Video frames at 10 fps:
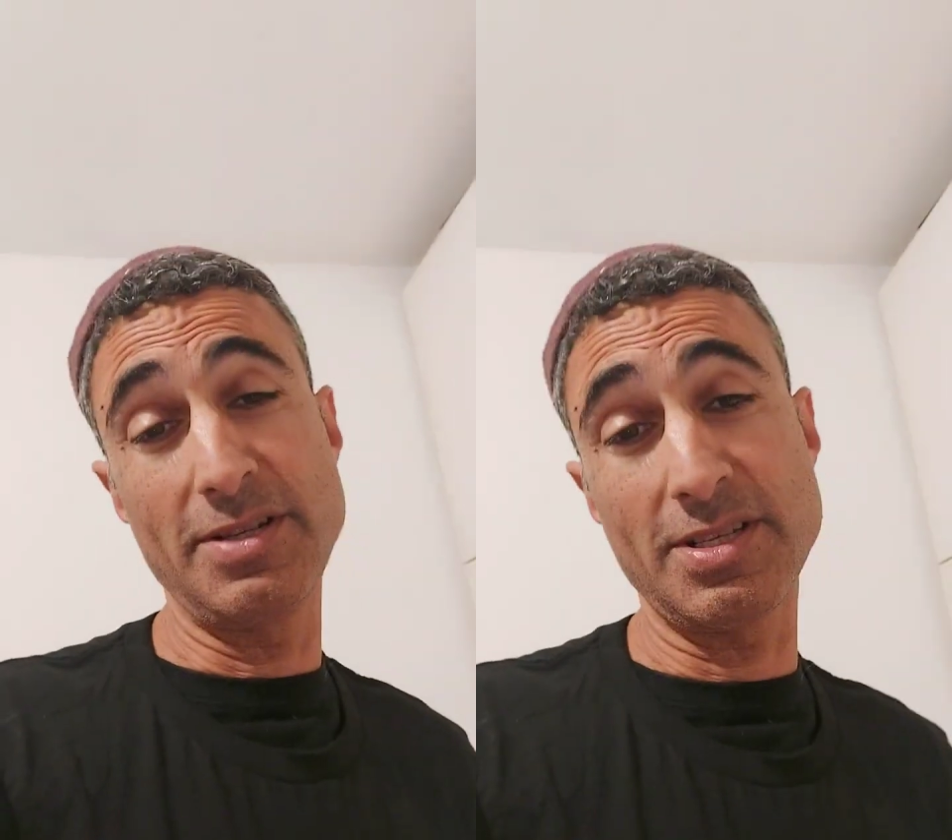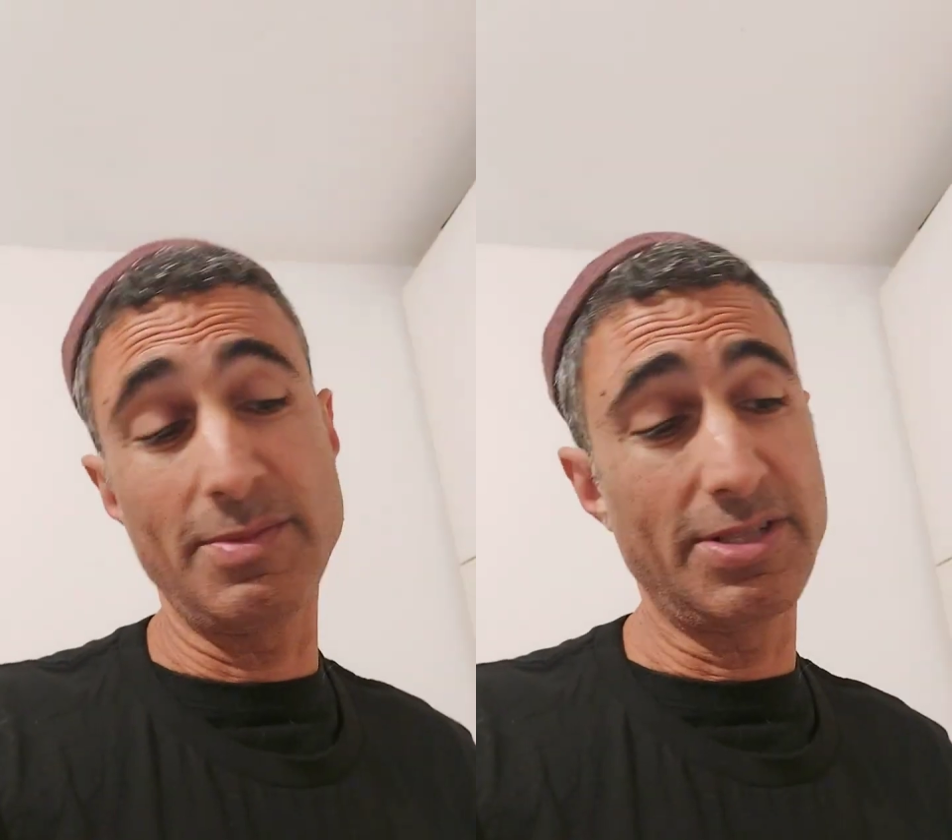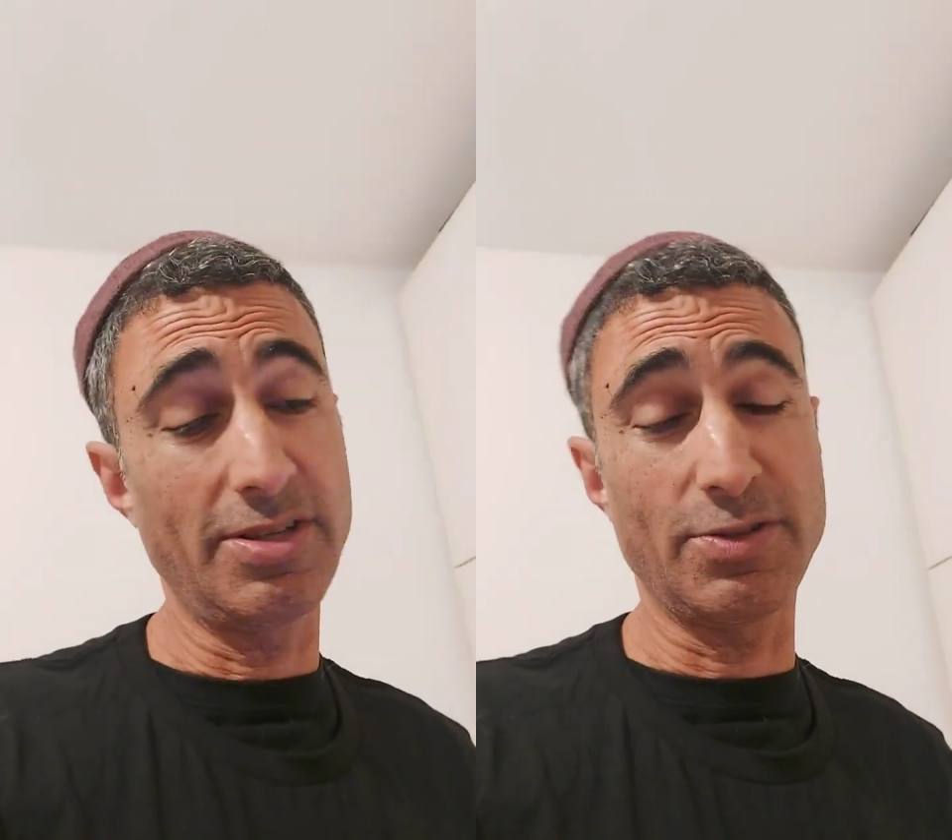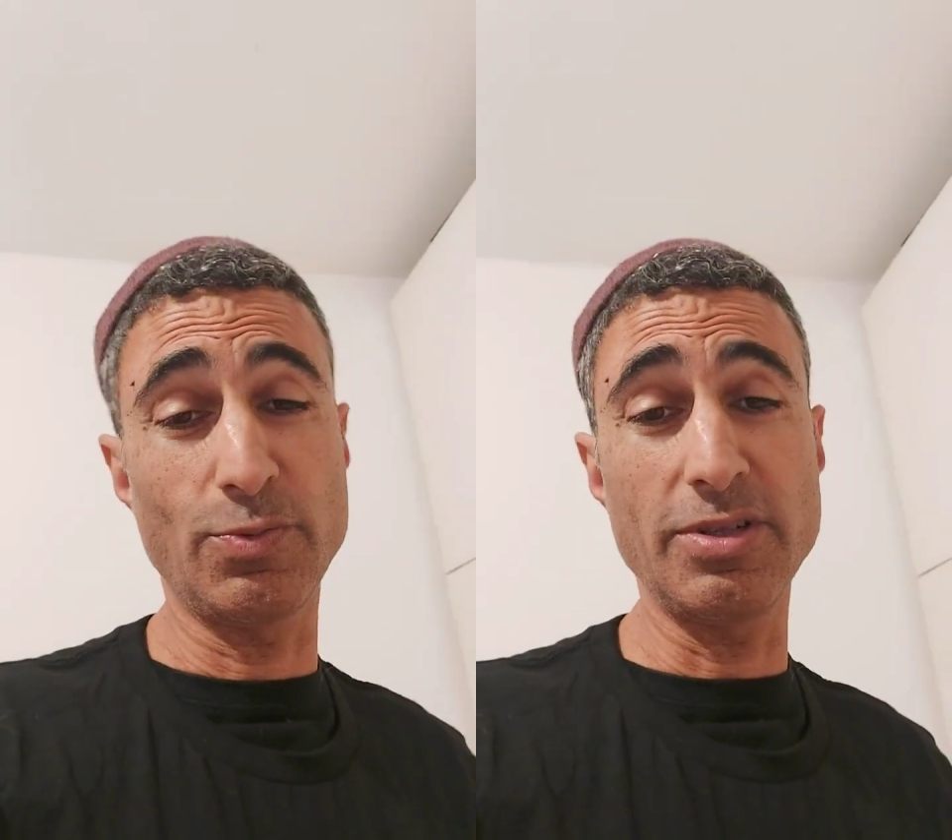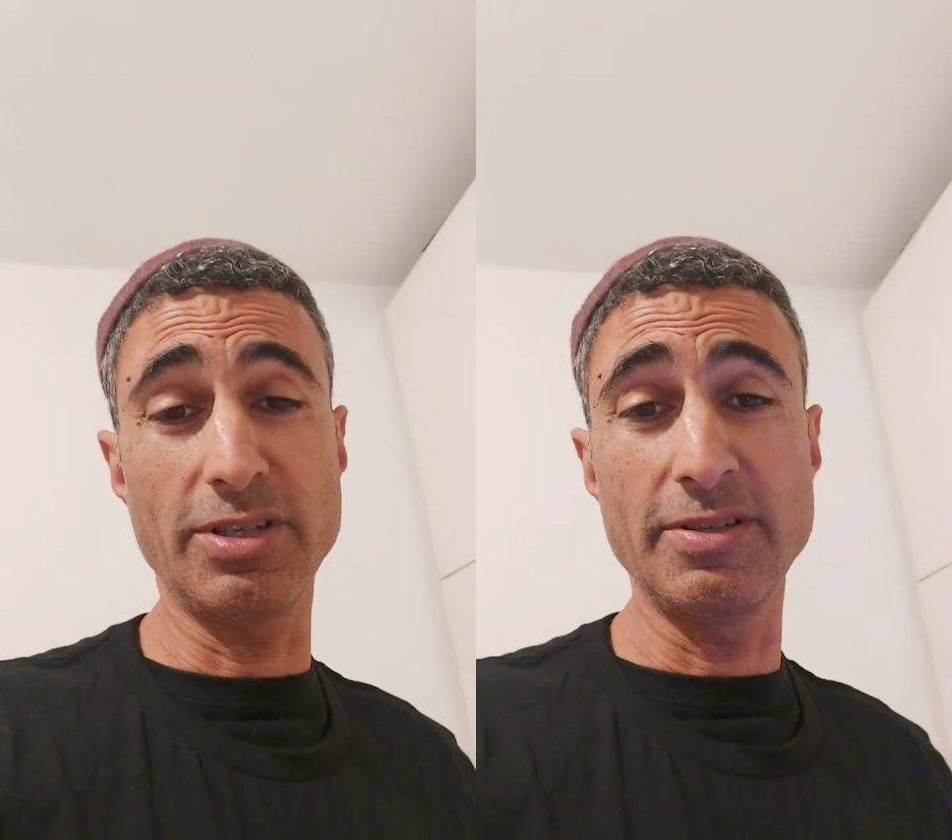some adults
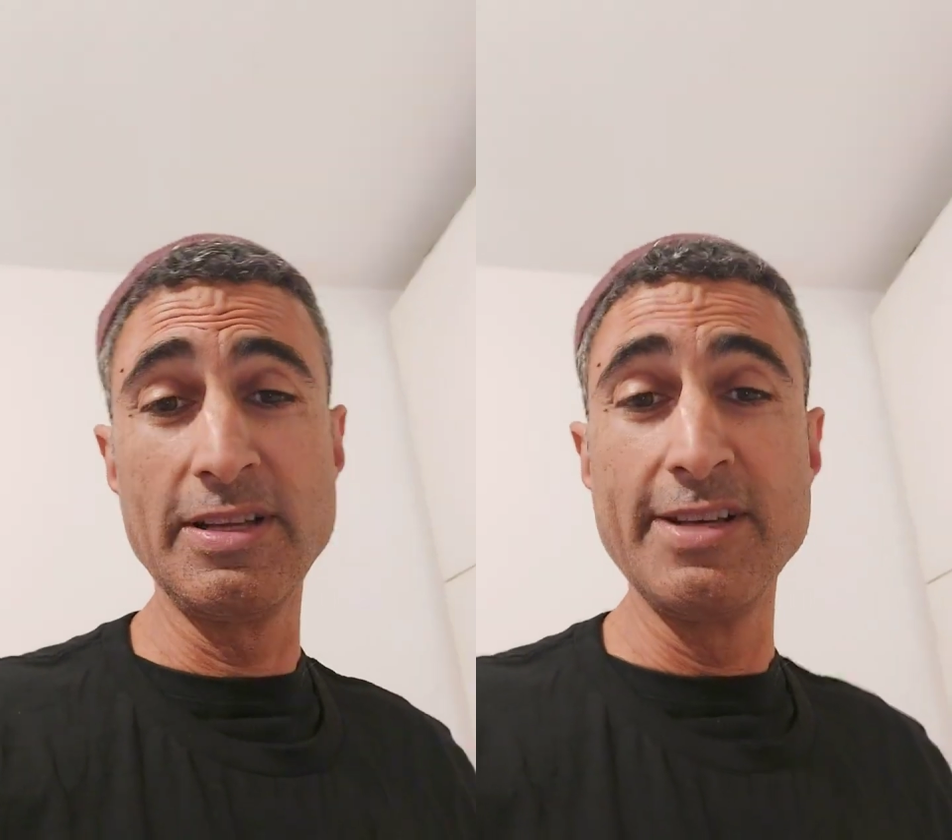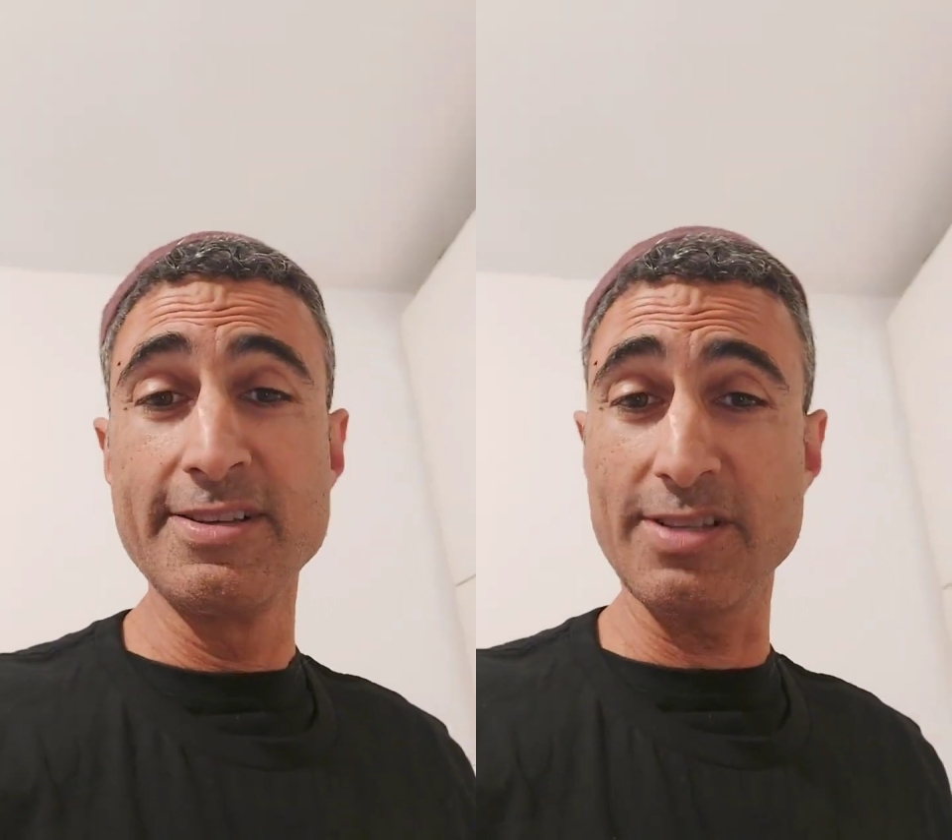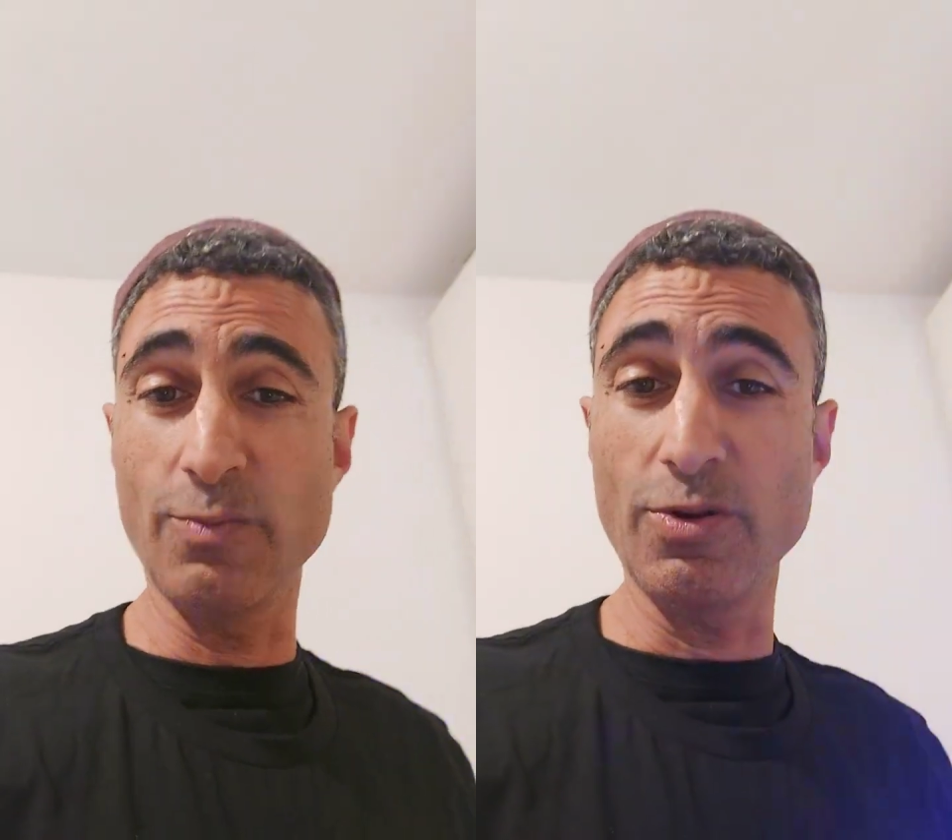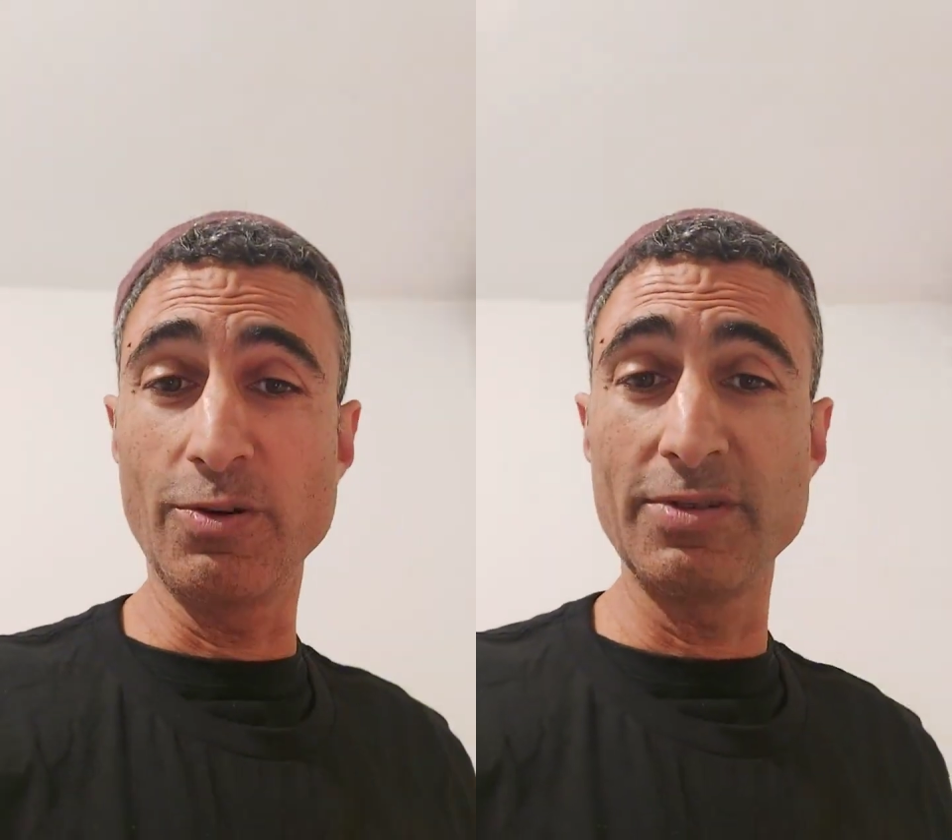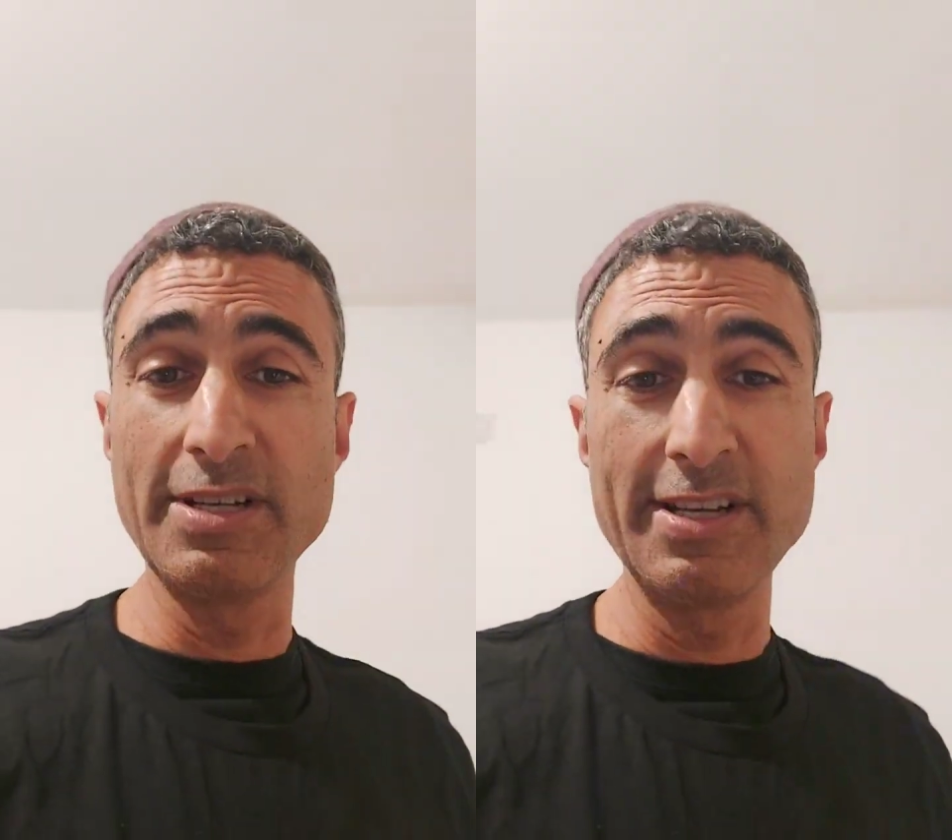will, some won't,